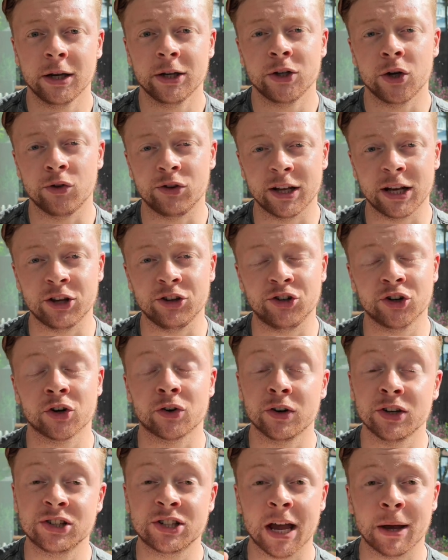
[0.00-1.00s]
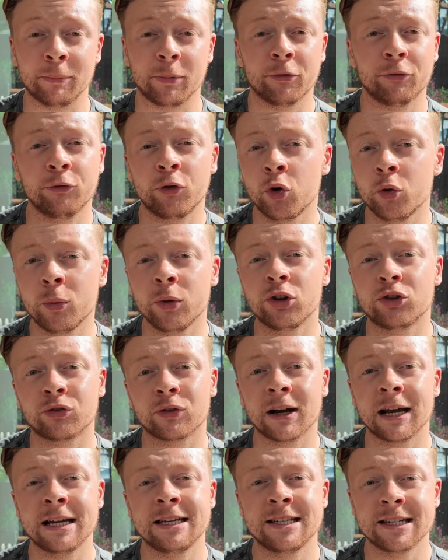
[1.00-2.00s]
using endurance and performance
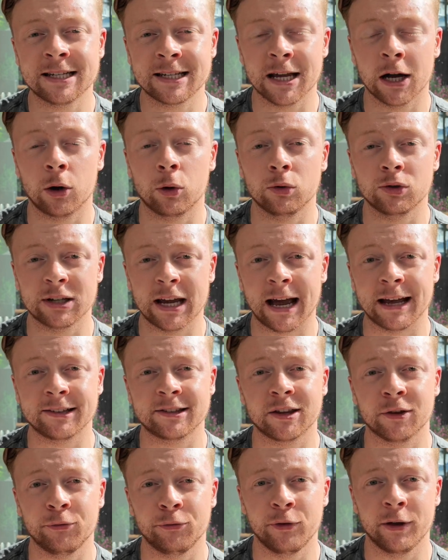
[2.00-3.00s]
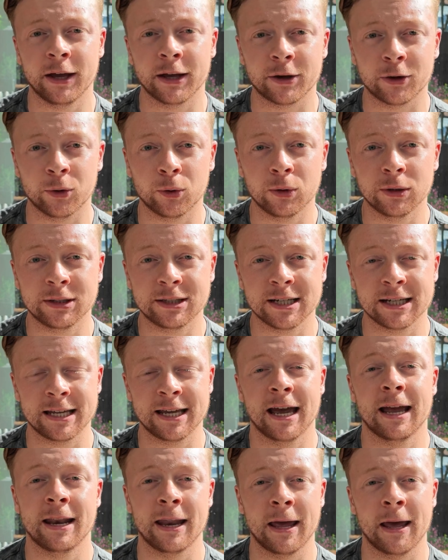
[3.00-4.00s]
related goals as the vehicle to
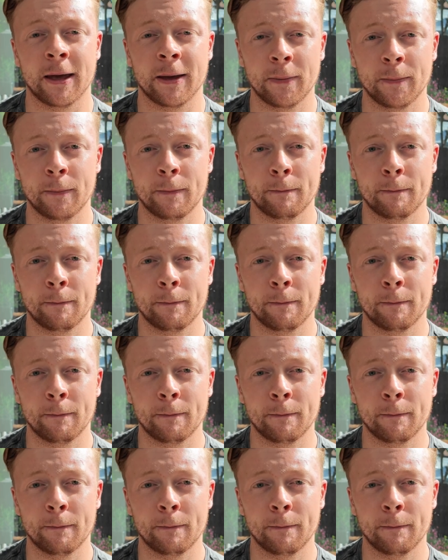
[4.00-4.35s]
get there.